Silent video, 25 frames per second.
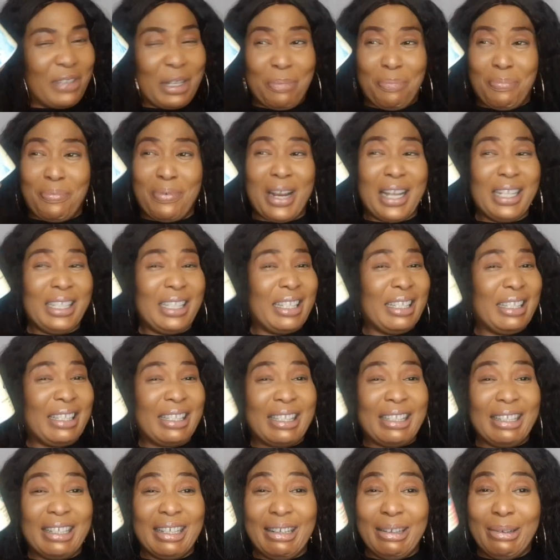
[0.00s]
The price is
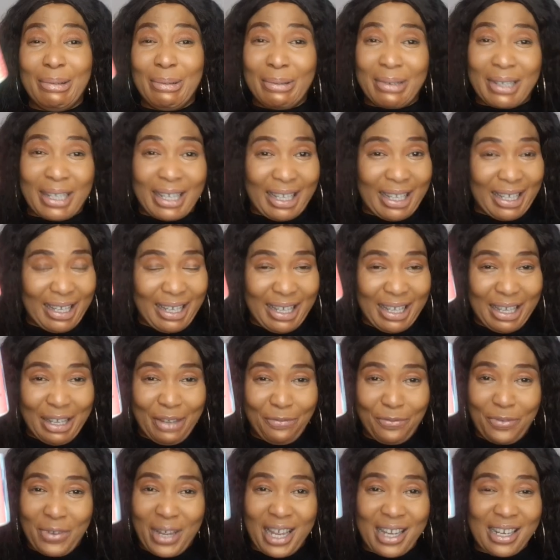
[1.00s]
still okay.
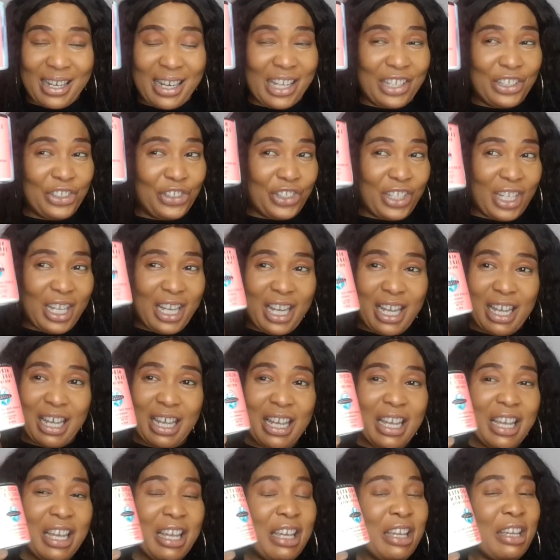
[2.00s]
If you're in Nigeria,
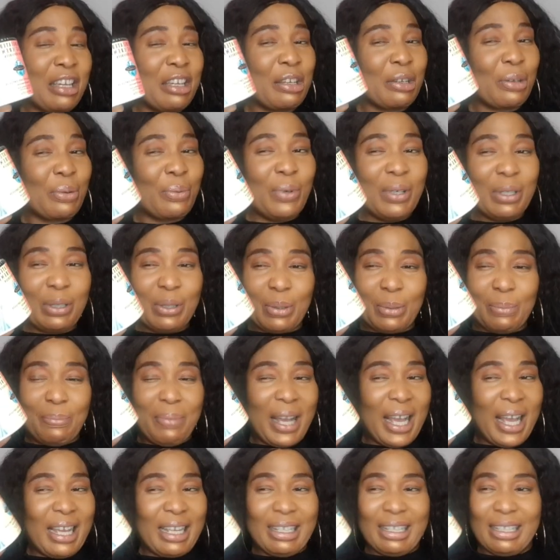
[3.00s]
you want to
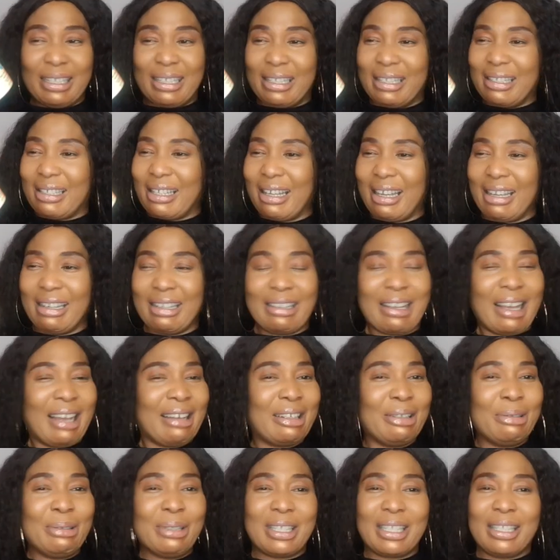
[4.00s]
buy it, I
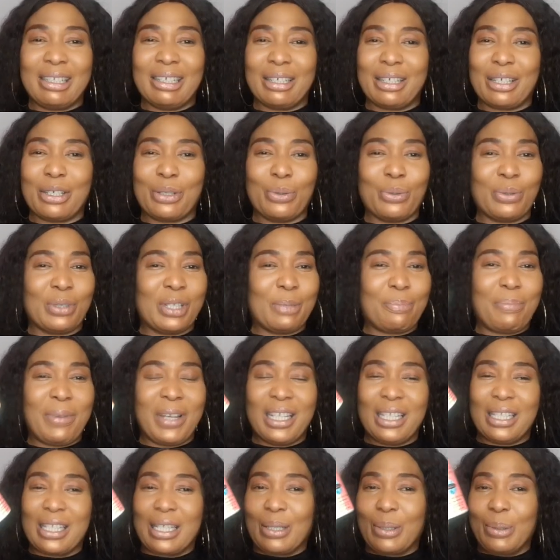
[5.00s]
don't think you will
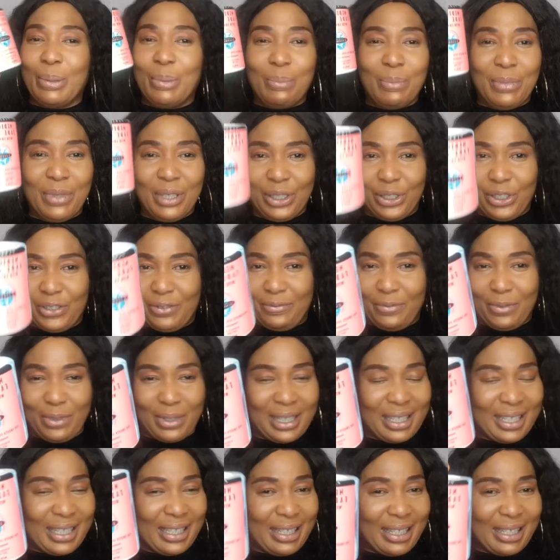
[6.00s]
spend so much for
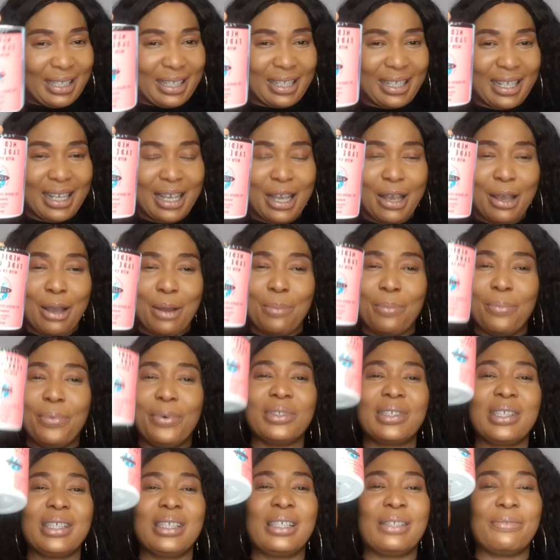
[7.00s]
this.
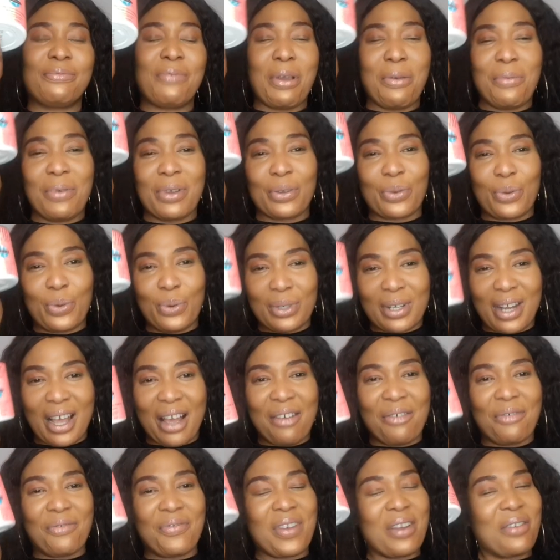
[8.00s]
But it's very good
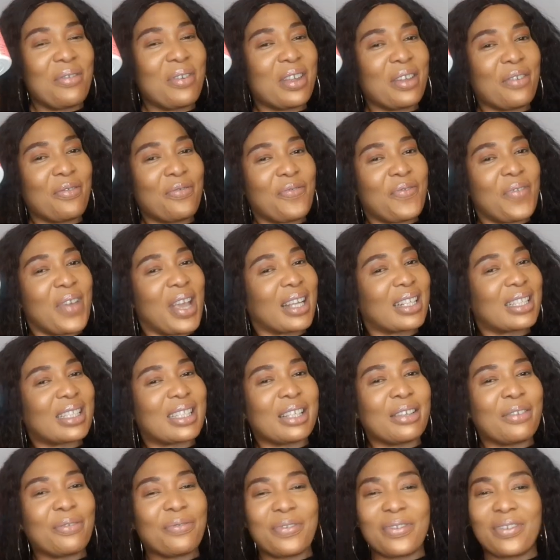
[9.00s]
and very
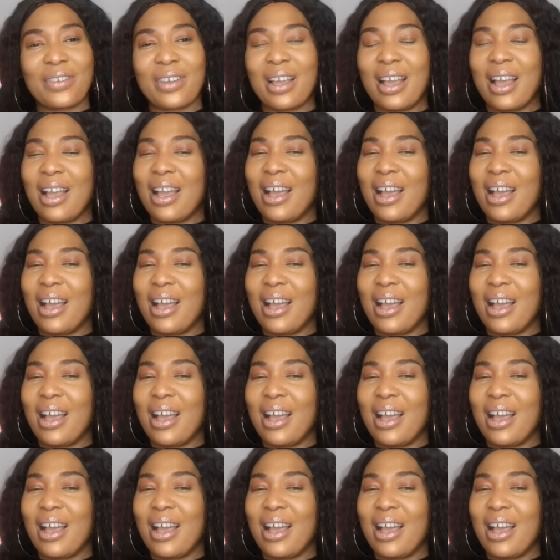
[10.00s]
effective.